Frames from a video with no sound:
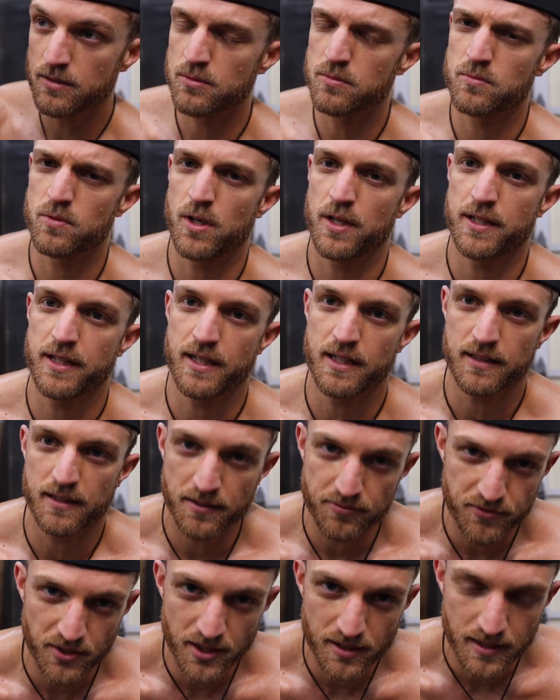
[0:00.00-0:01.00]
running and
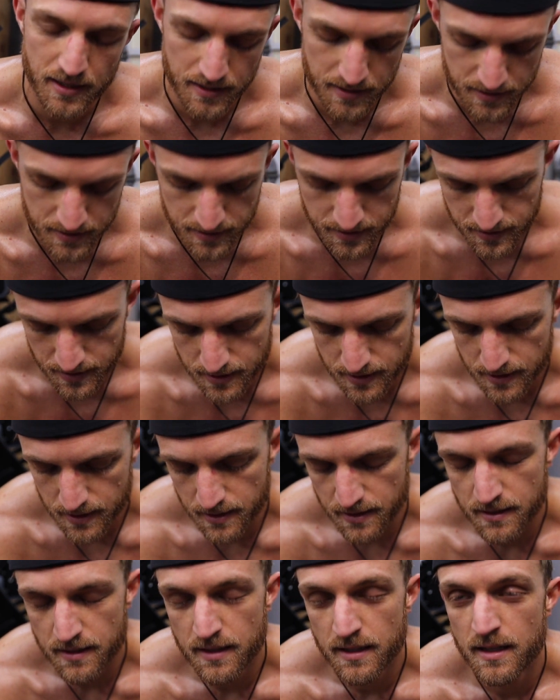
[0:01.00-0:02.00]
lifting, and
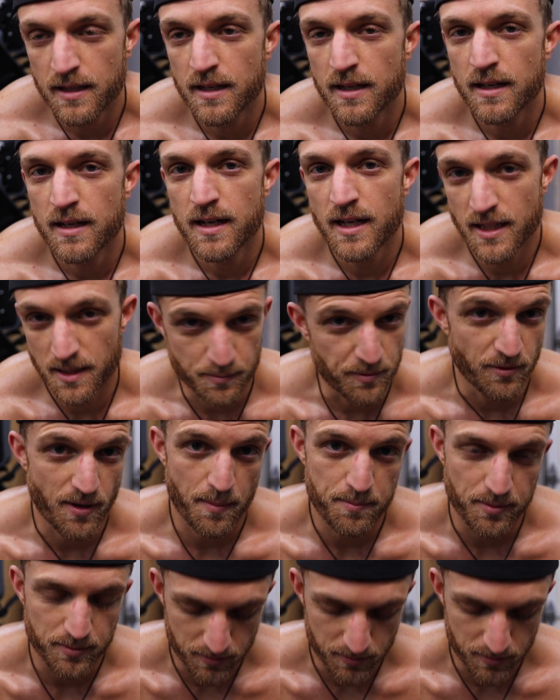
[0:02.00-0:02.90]
then I'm gonna wrap up